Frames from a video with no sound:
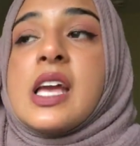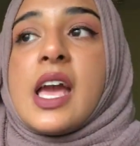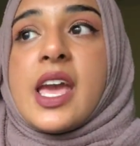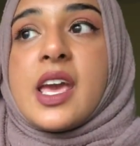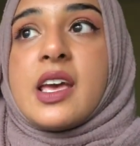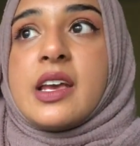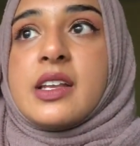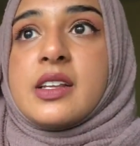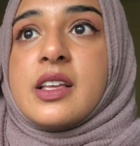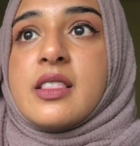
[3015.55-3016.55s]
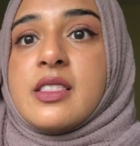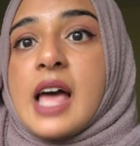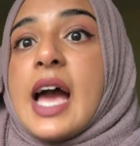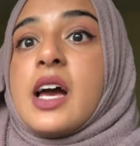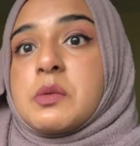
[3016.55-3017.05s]
and
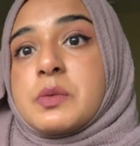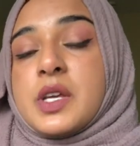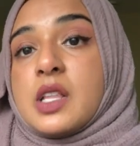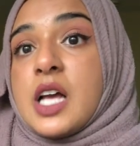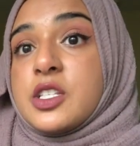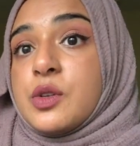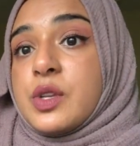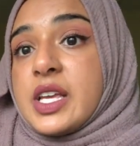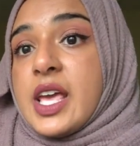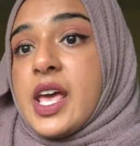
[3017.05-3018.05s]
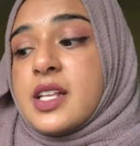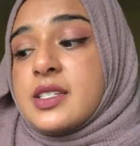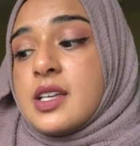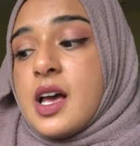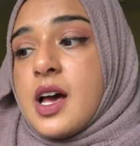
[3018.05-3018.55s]
that helped me a lot too to
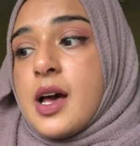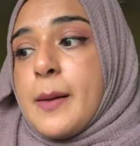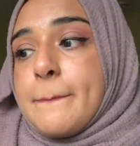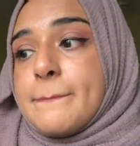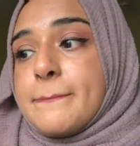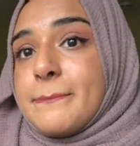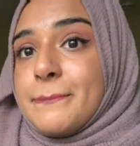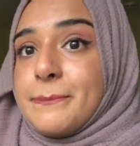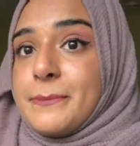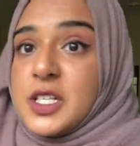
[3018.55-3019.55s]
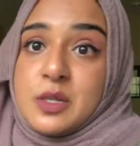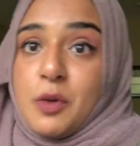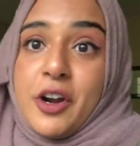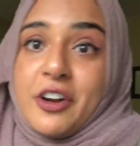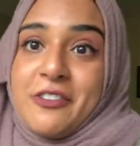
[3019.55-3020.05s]
get
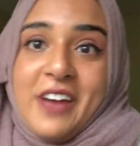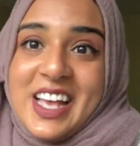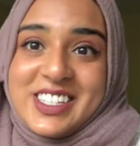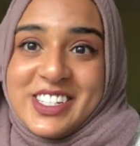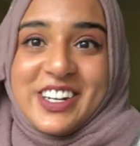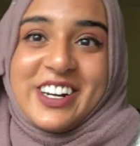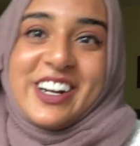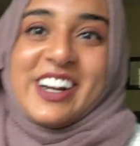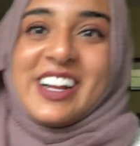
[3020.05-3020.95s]
smarter faster.